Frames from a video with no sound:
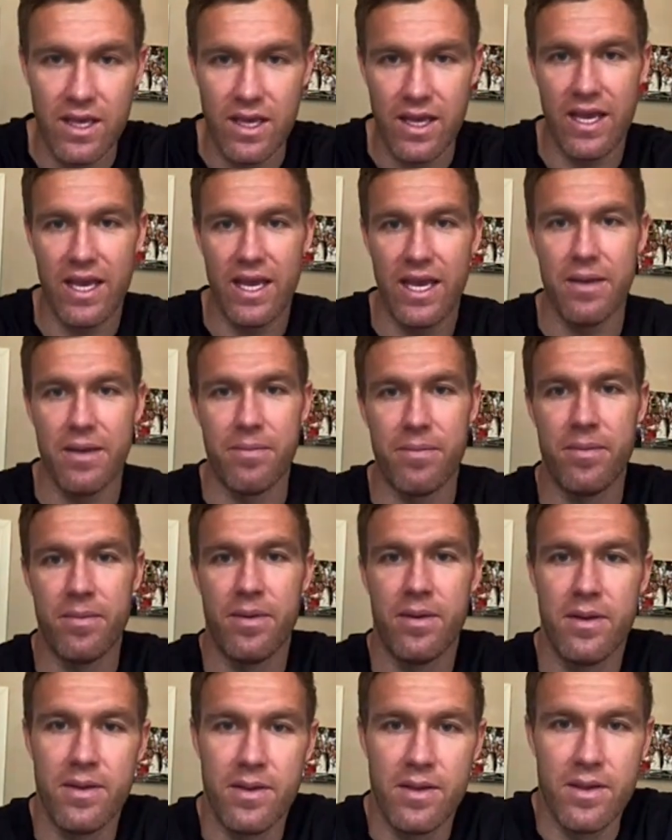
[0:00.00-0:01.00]
So
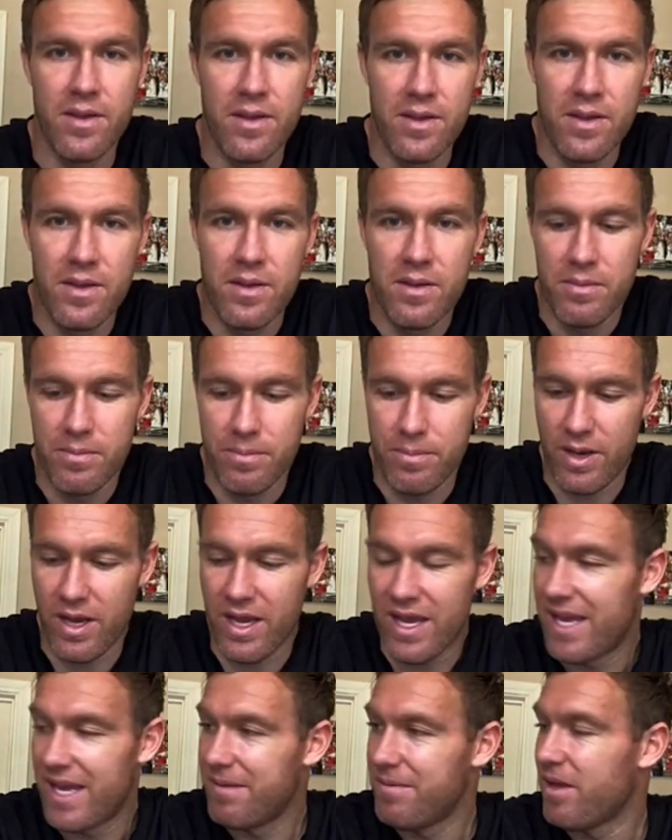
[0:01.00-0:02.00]

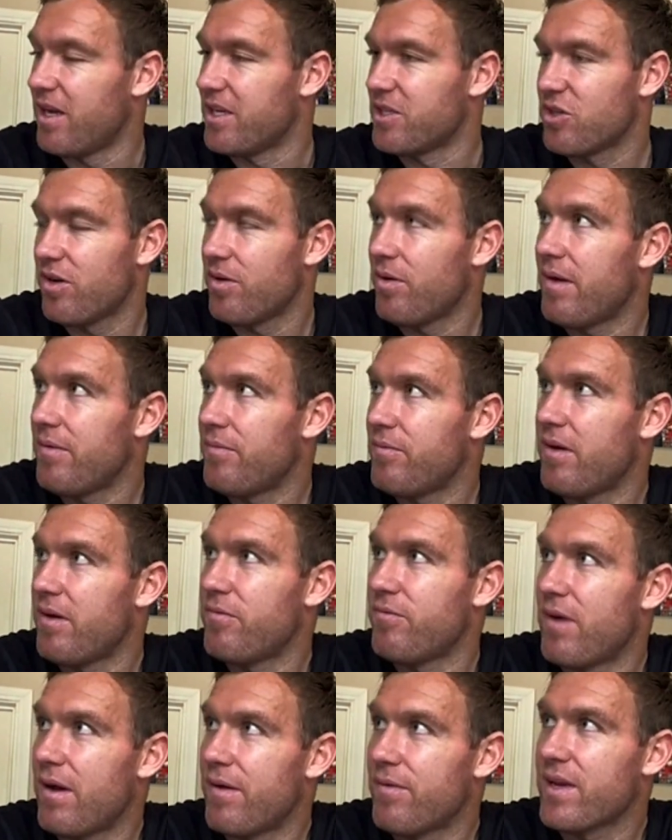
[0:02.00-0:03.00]

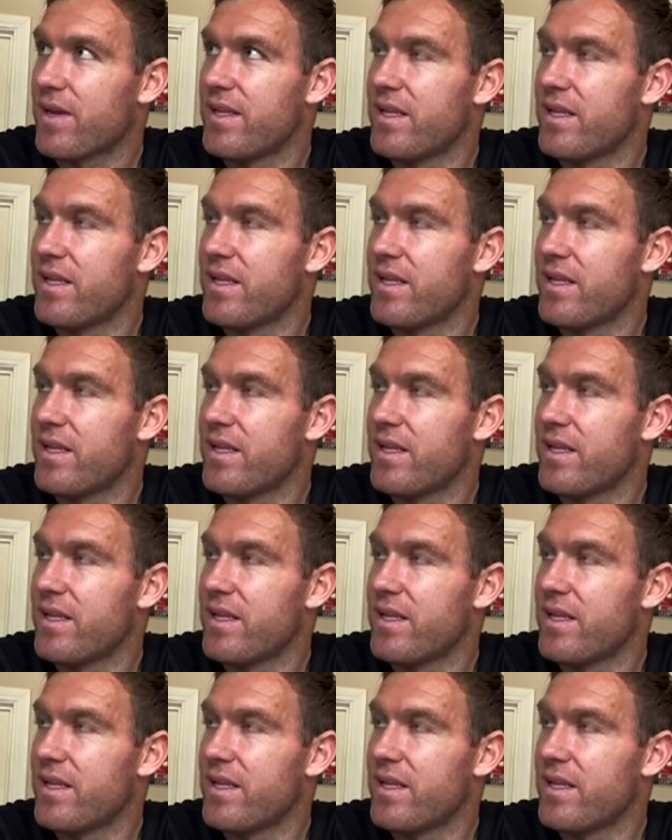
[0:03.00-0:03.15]
I've